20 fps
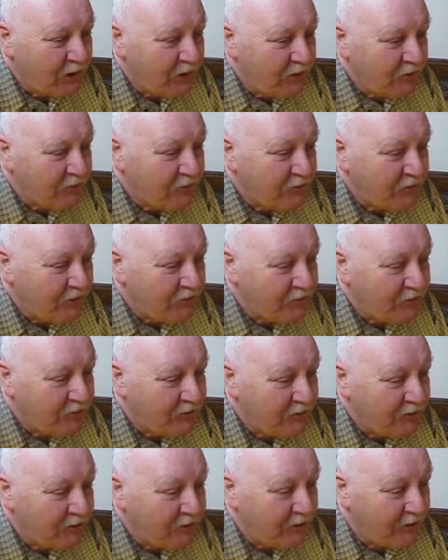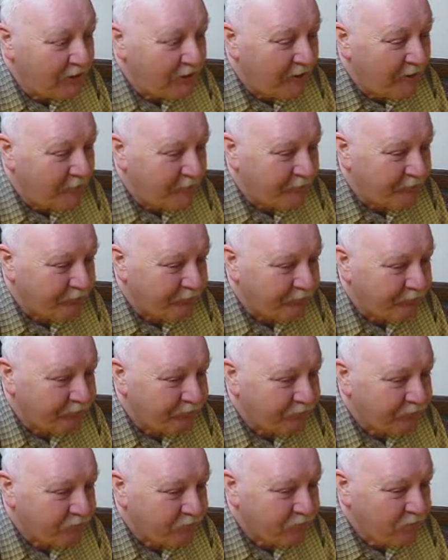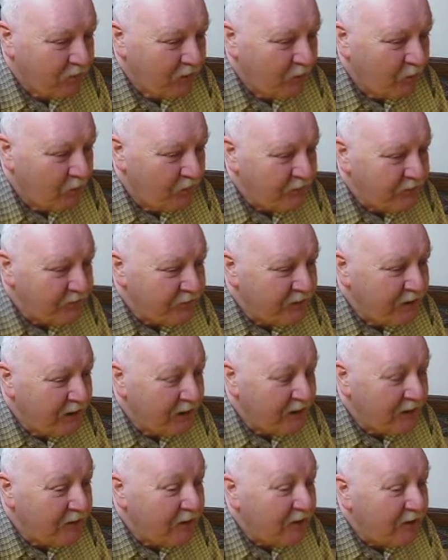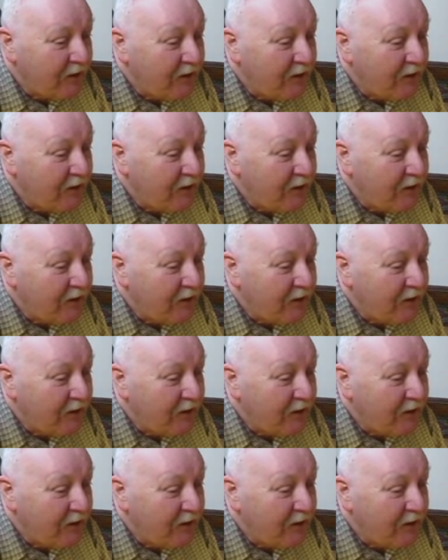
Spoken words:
interested in what he said.